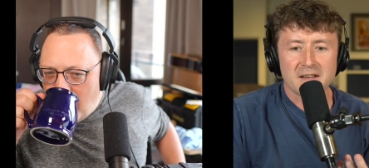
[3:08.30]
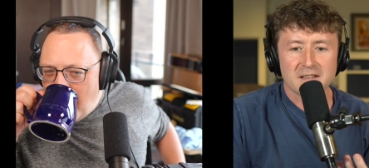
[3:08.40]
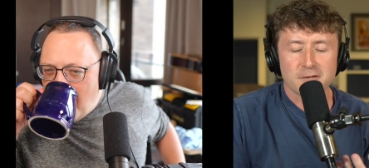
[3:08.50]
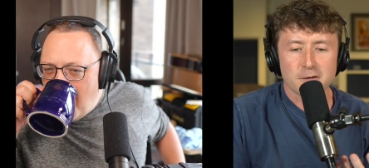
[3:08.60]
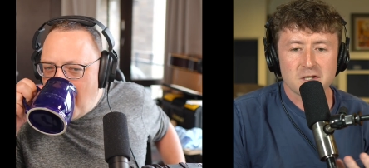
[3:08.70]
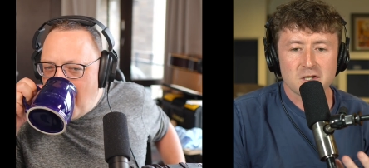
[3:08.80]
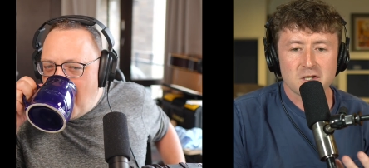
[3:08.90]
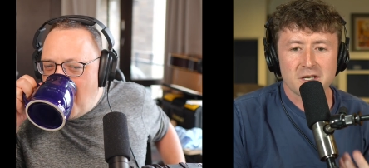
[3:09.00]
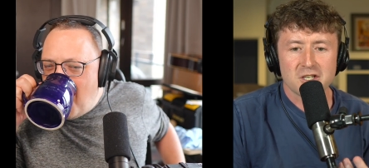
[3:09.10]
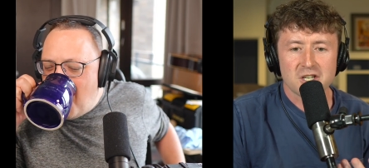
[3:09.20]
Speaker 1: different
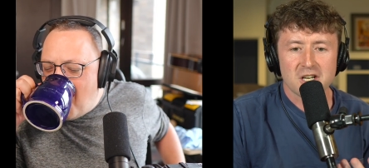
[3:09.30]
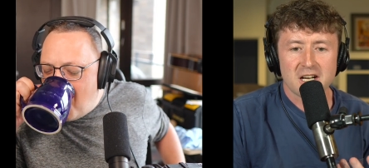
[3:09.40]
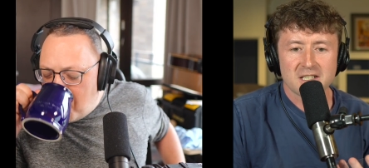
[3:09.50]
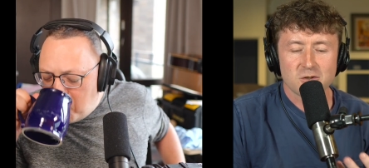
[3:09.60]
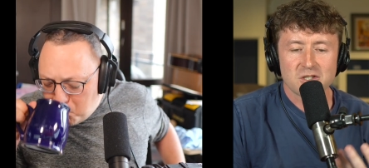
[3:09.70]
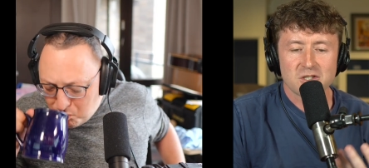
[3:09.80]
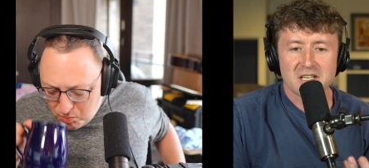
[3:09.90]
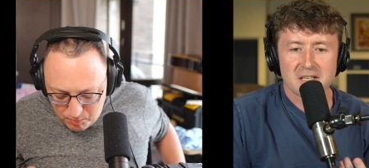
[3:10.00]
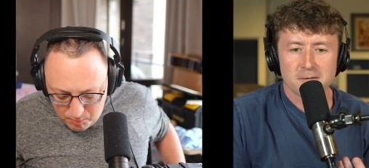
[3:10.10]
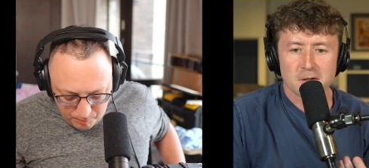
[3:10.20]
screenshots or seeing
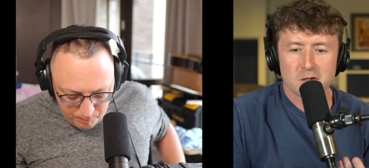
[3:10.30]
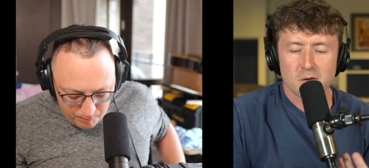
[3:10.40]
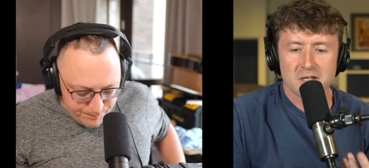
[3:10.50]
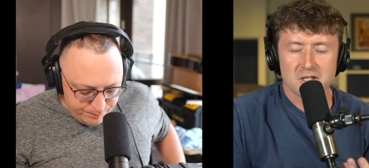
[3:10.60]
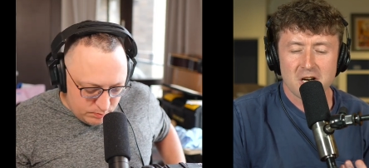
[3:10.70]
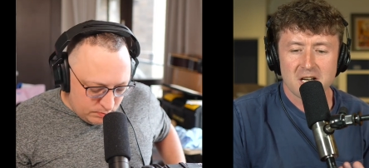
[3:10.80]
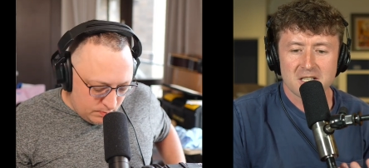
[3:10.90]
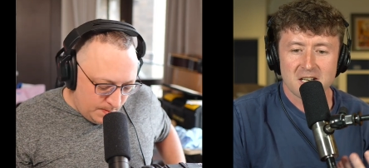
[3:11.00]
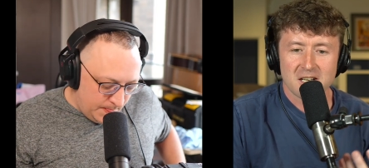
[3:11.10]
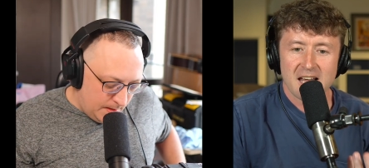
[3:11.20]
different screenshots on
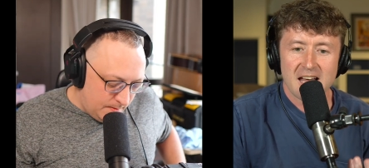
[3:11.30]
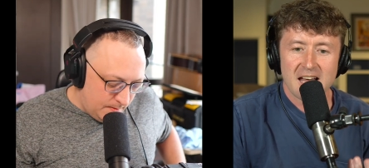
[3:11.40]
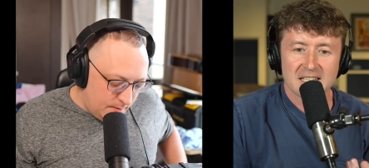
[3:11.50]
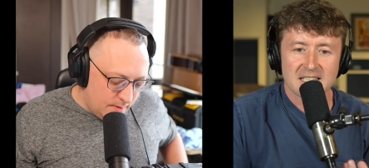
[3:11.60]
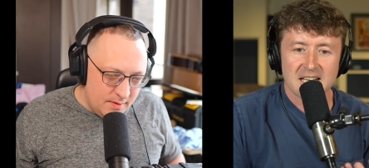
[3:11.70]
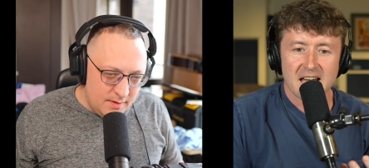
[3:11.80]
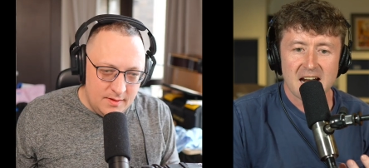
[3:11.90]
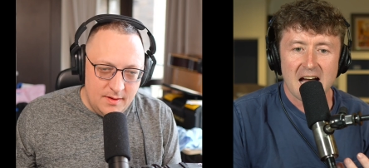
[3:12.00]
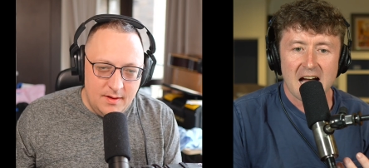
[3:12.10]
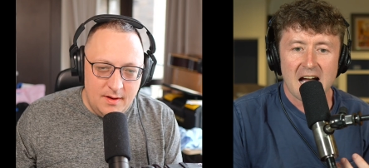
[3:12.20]
X. And
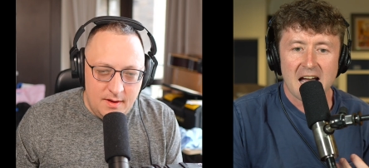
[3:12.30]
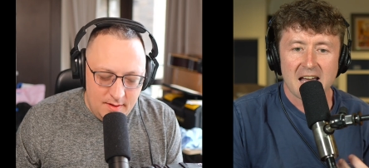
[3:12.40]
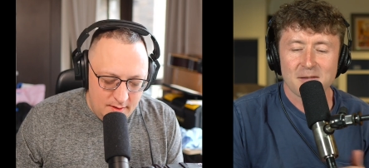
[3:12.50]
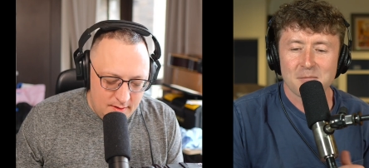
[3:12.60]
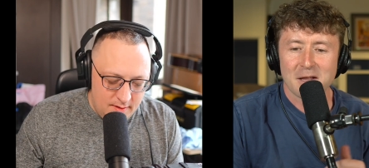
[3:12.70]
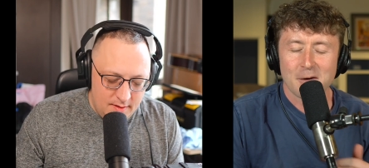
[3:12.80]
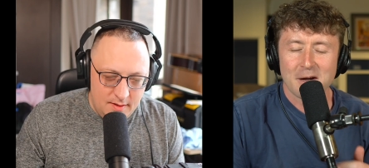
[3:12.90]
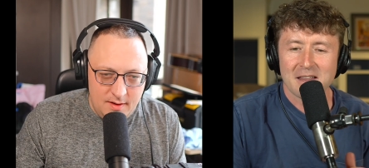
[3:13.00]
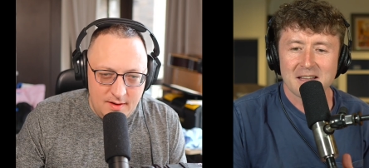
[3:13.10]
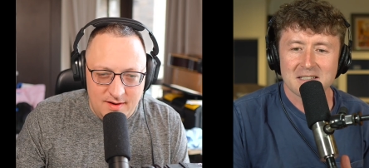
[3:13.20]
by the way, I think
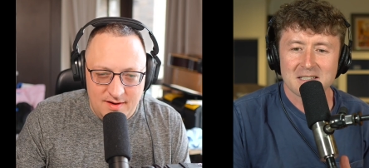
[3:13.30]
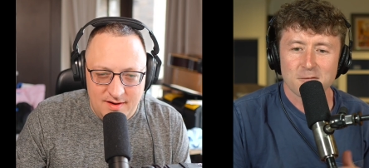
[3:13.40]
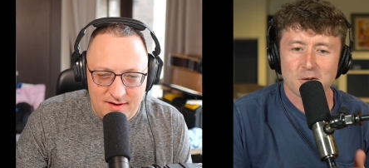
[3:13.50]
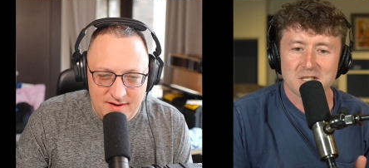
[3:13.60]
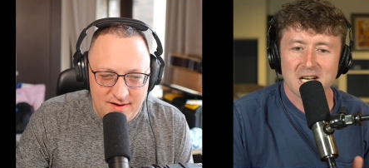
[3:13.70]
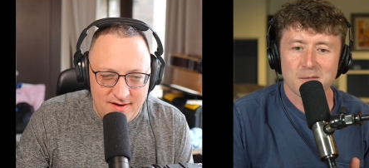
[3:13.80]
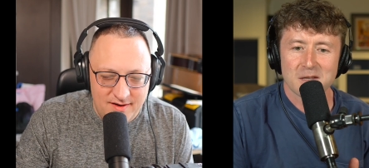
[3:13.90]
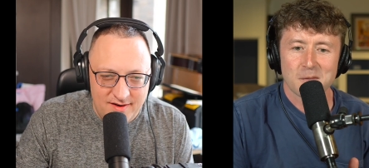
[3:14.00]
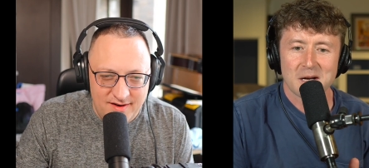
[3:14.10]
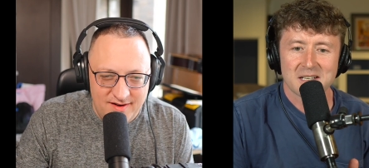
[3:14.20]
that's the first time on the
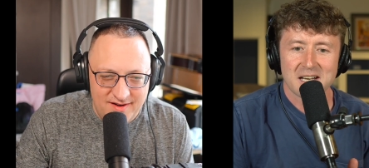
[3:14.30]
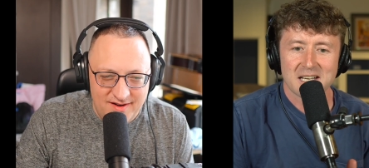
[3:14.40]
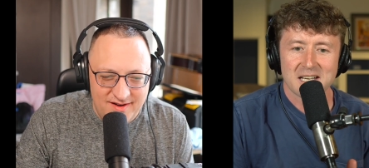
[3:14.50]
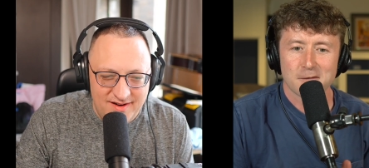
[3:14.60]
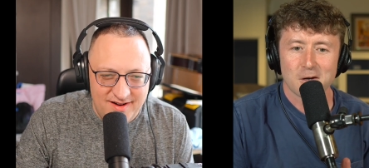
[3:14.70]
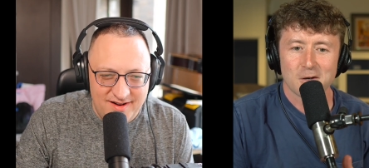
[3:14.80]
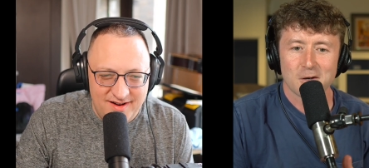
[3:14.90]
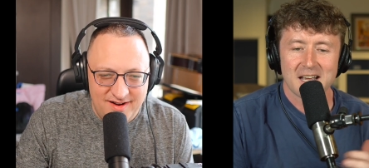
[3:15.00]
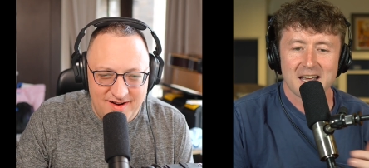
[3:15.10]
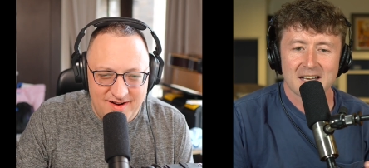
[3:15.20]
podcast I've called it
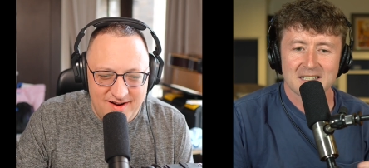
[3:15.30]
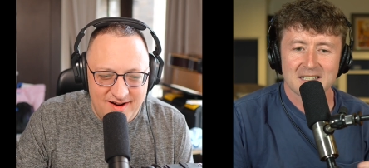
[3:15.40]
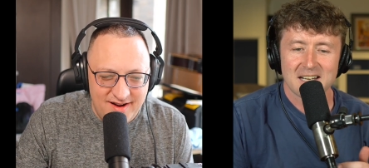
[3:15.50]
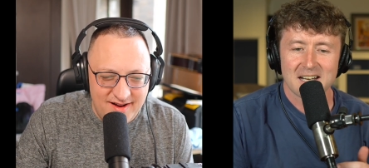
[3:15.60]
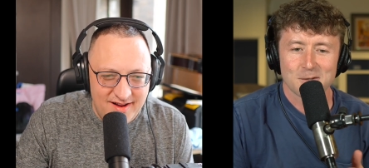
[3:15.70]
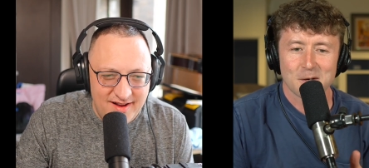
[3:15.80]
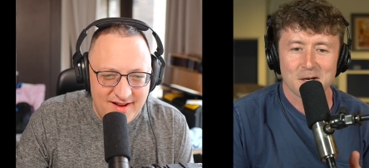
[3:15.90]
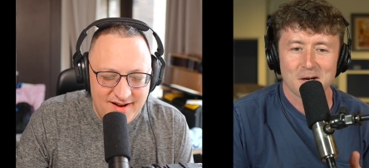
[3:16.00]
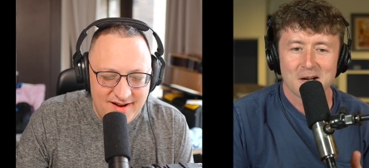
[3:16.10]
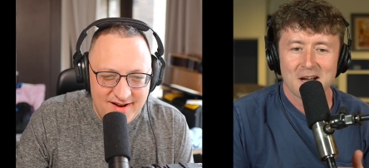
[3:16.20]
X and not Twitter.
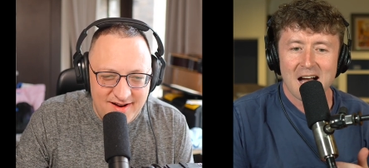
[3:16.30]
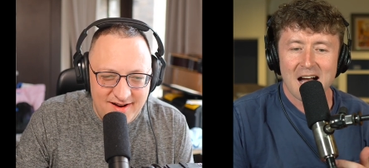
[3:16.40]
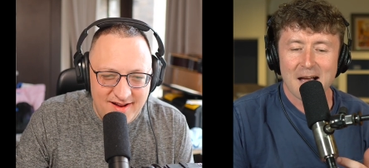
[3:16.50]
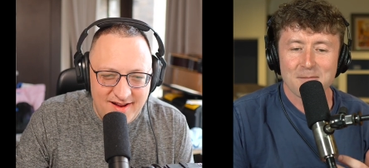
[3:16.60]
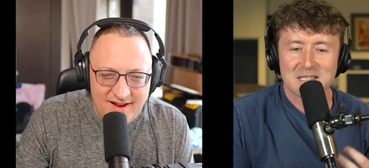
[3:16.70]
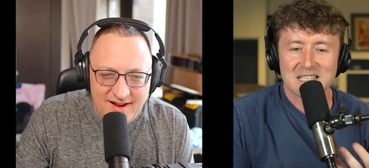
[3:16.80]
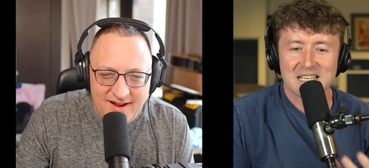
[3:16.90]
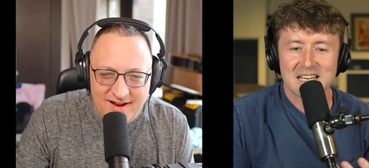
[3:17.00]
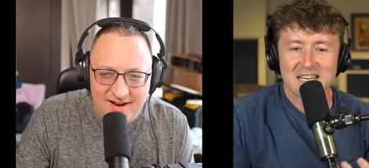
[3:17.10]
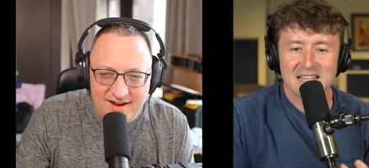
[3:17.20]
I'm seeing
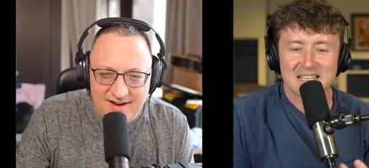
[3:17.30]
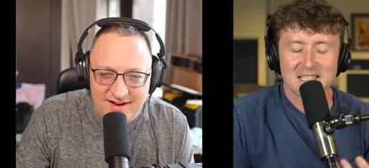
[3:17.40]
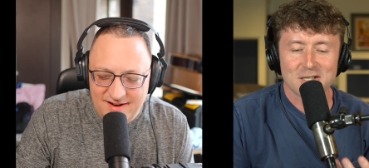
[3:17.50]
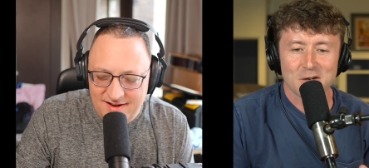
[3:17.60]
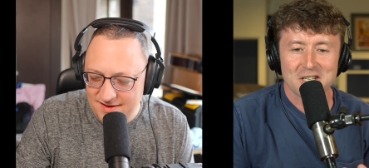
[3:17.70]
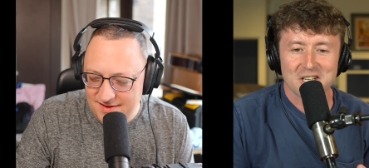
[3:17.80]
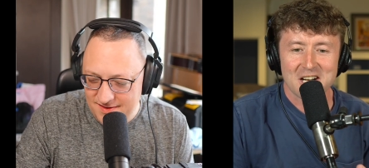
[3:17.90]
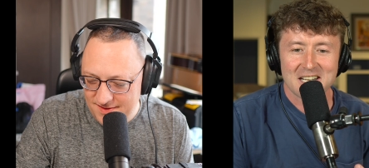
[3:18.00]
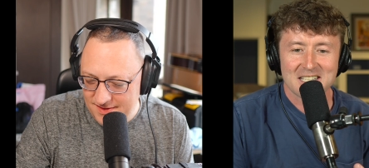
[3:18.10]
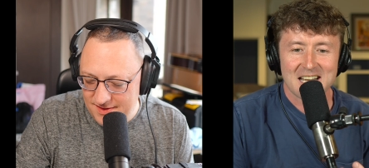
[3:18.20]
these screenshots
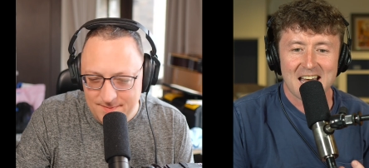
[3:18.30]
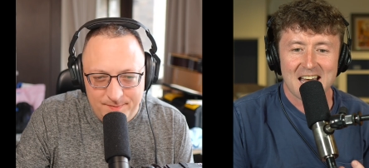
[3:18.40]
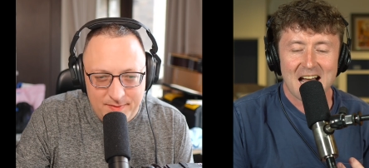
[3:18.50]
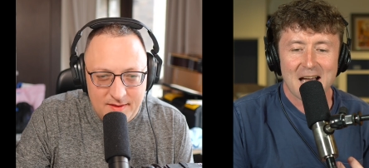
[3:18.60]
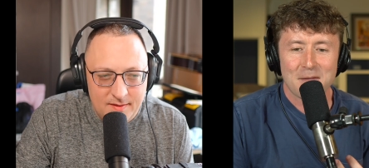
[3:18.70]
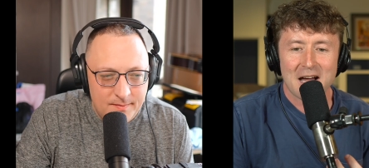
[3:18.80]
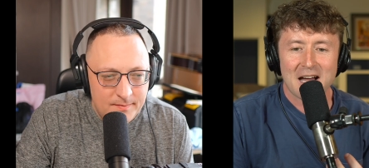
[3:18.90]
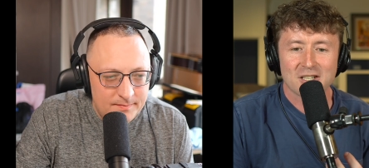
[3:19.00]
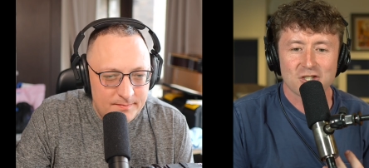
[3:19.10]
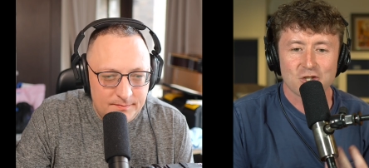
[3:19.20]
and I'm not
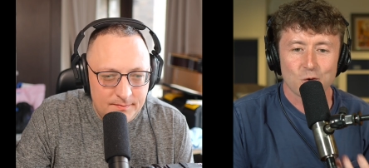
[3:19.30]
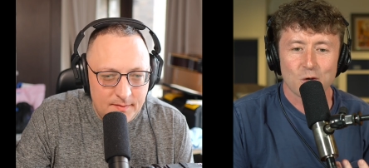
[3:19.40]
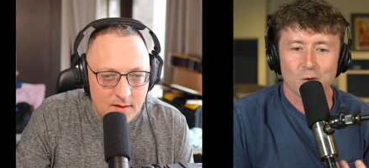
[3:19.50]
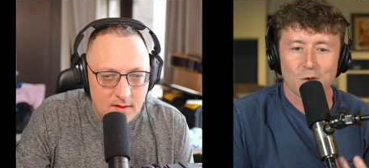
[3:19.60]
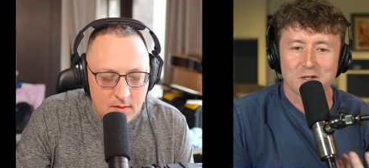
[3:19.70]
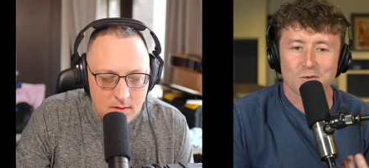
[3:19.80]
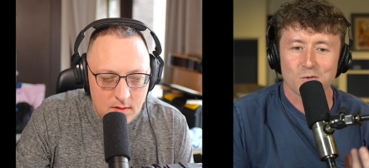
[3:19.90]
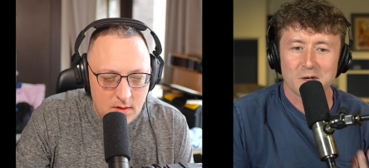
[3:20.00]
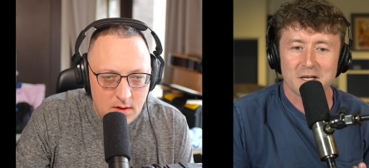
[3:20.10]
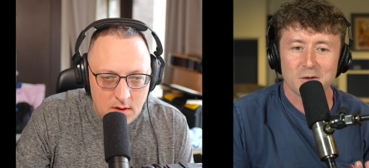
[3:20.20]
sure what's real
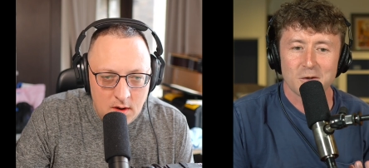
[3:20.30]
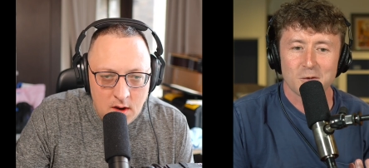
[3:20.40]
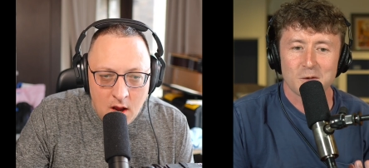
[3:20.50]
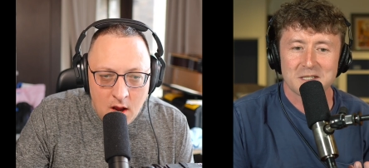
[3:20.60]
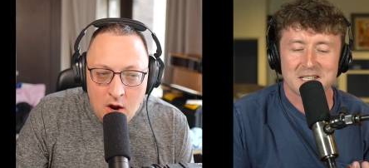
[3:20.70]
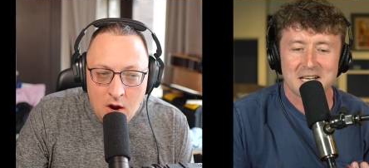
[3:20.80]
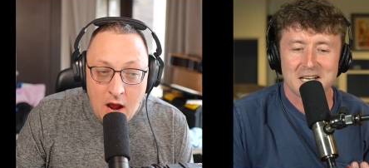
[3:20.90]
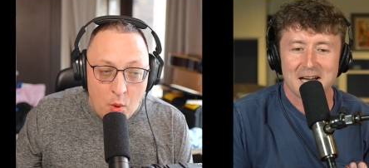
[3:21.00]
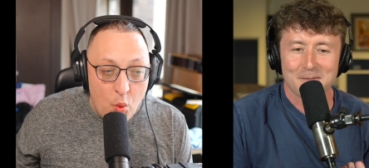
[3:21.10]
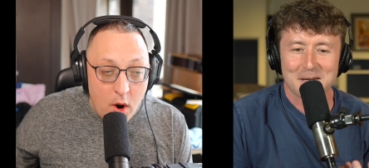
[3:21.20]
or what's not. Yeah,
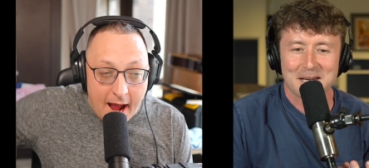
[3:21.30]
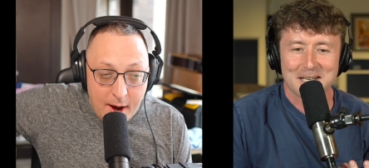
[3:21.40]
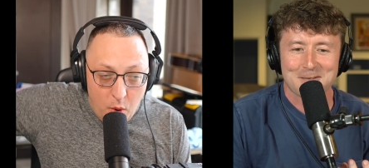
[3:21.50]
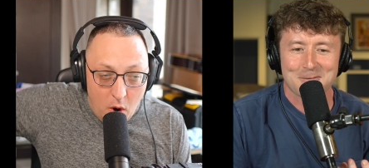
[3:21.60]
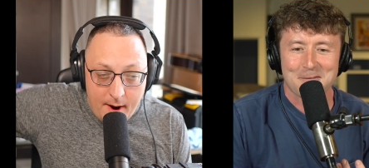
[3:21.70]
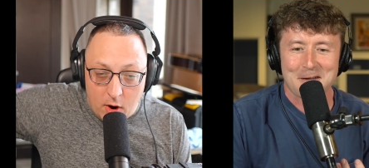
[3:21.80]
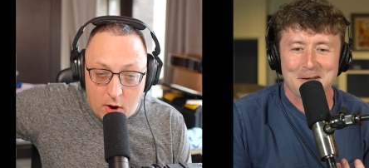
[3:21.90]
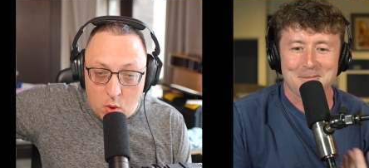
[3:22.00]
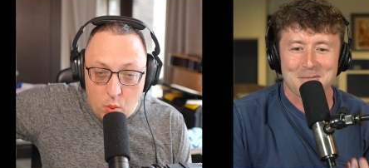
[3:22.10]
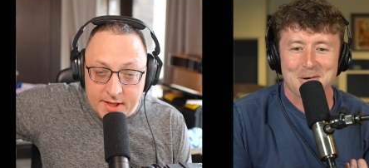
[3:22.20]
when I wrote my article on
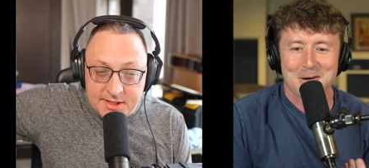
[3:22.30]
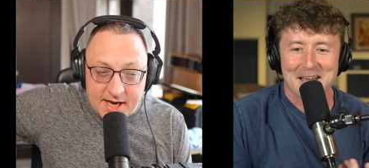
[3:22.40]
Wednesday,